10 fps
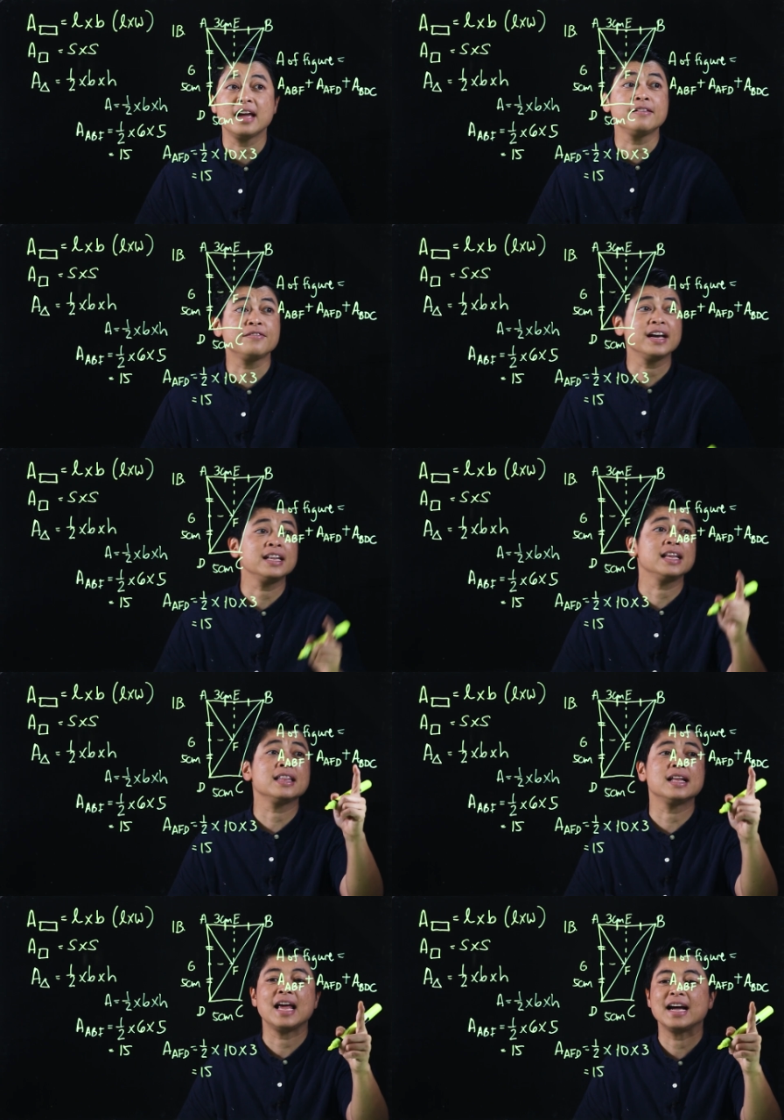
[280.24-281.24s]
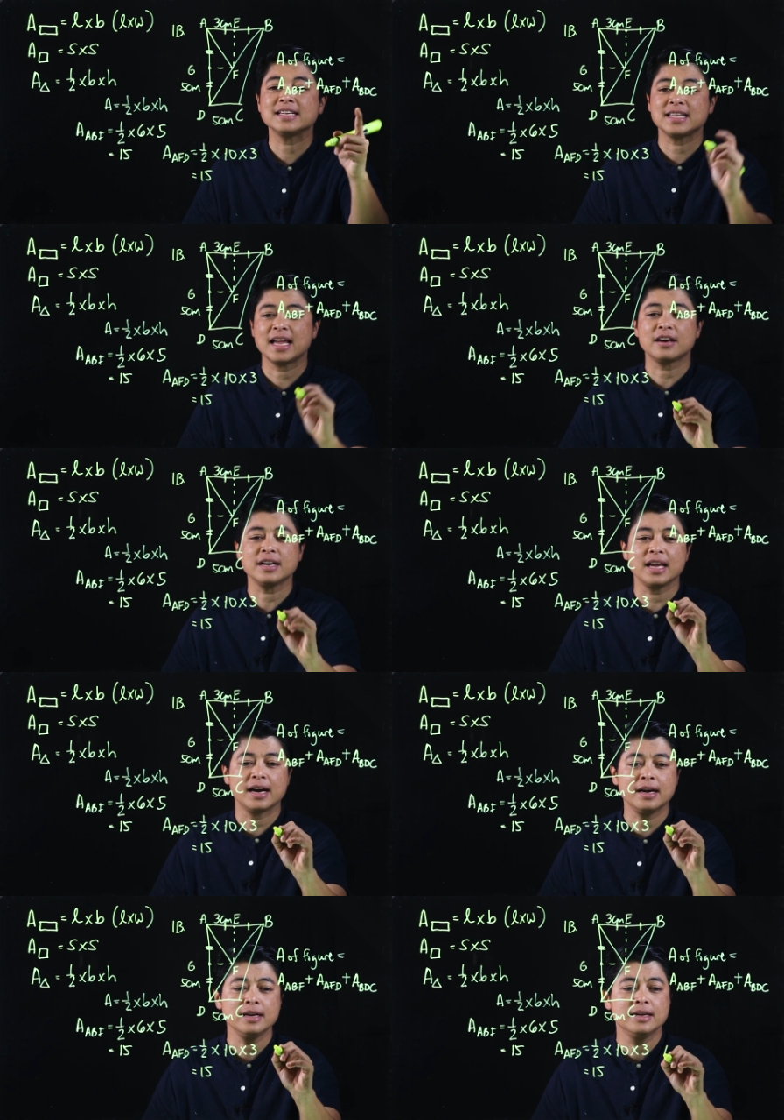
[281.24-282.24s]
and finding the last
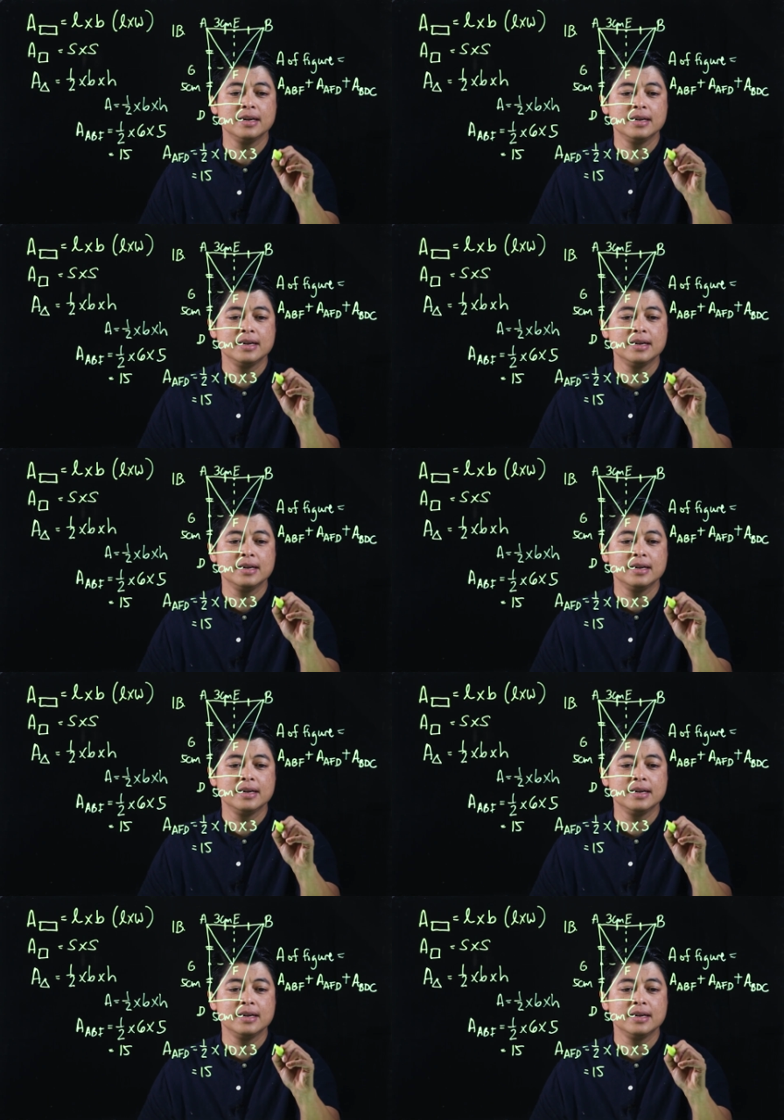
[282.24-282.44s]
area,